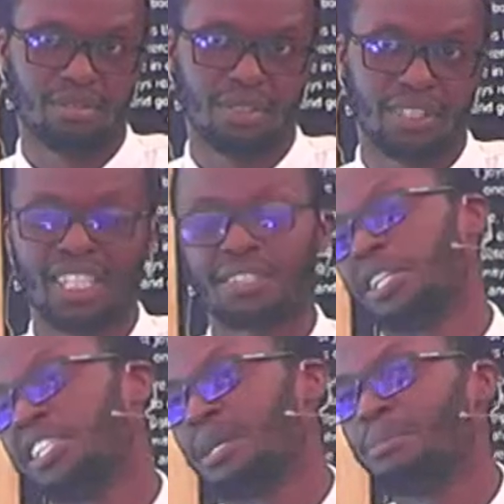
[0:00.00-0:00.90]
Just for
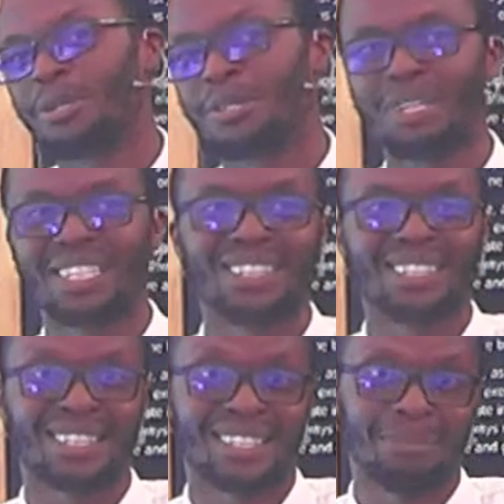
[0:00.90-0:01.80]
his amusement and
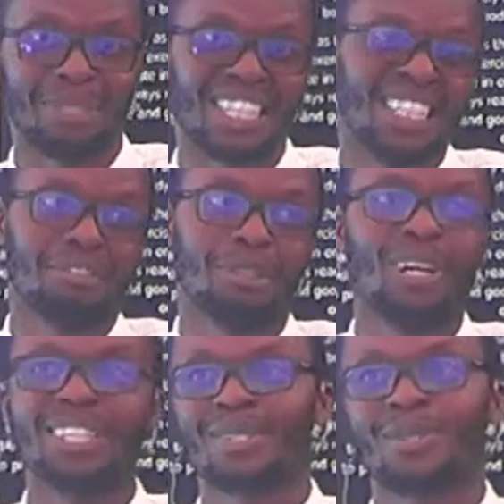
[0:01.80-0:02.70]
entertainment. And if he
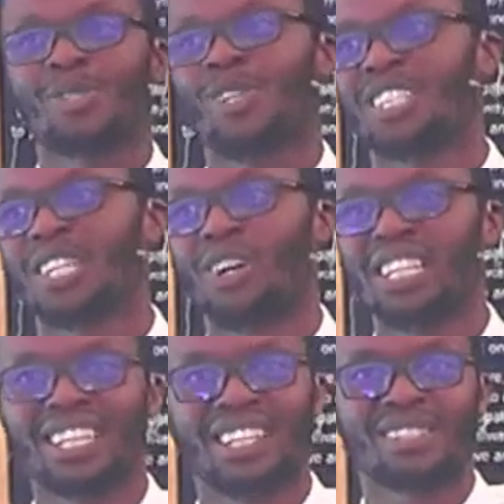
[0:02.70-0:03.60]
wants to slaughter one, he
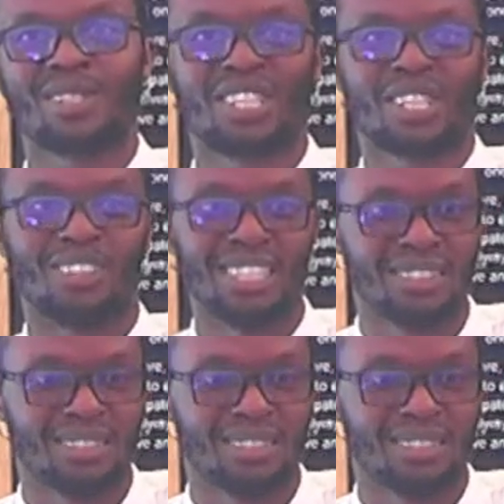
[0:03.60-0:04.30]
can slaughter one.